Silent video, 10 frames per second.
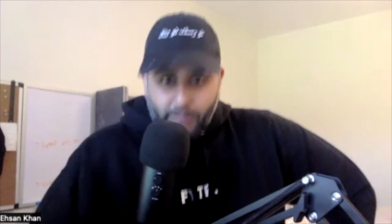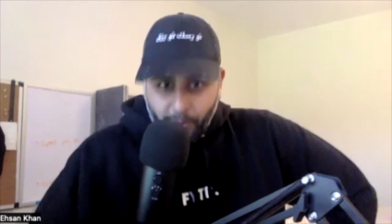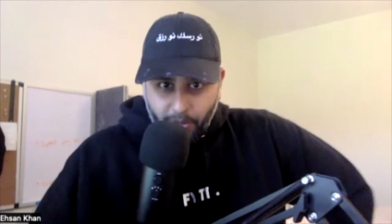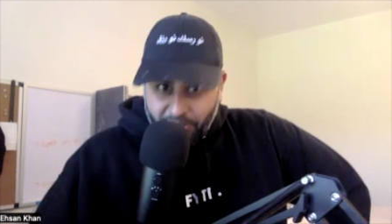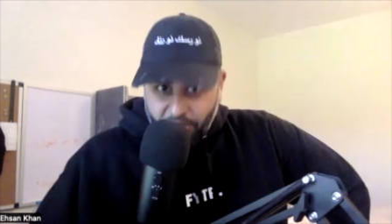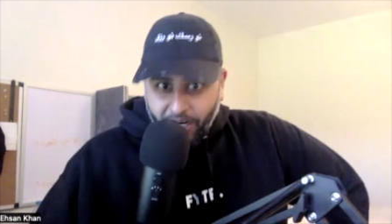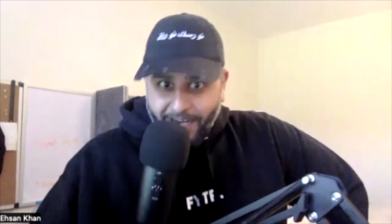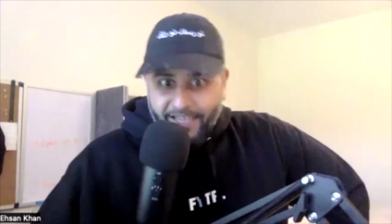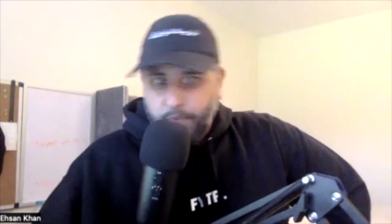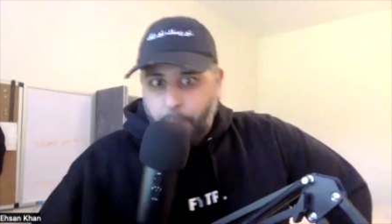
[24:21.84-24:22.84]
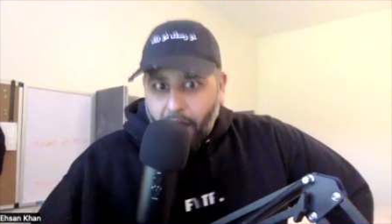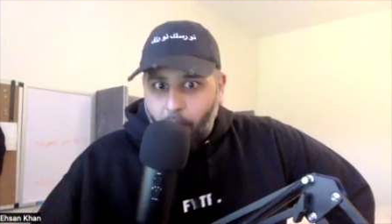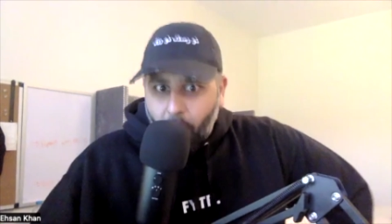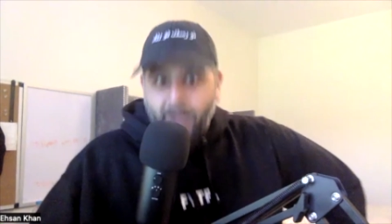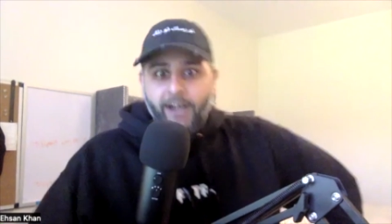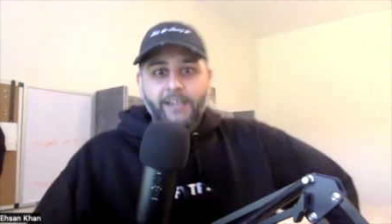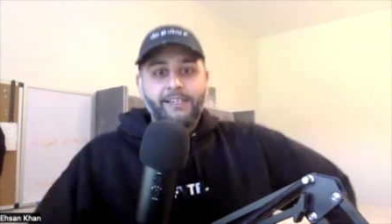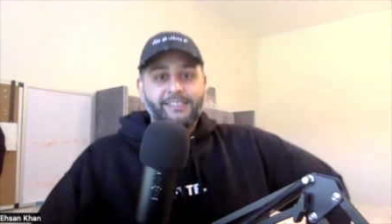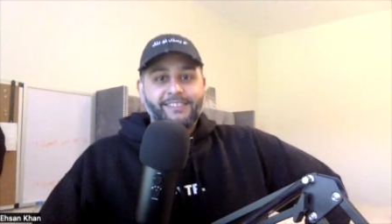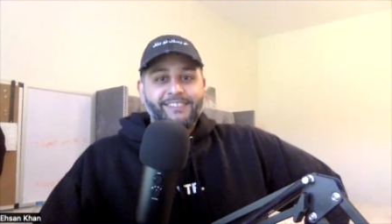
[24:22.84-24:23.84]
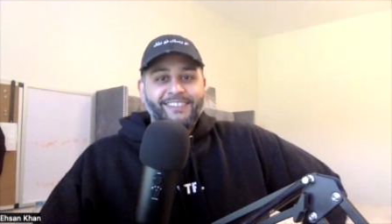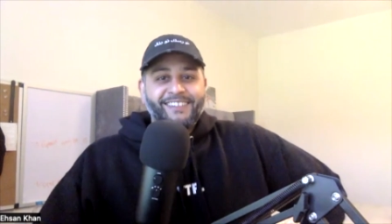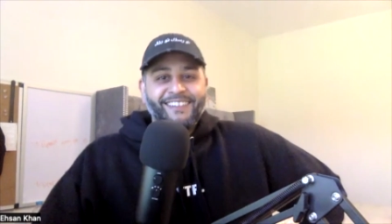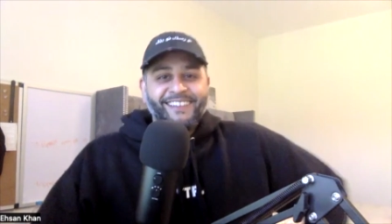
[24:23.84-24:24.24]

With Chinese power. Chinese,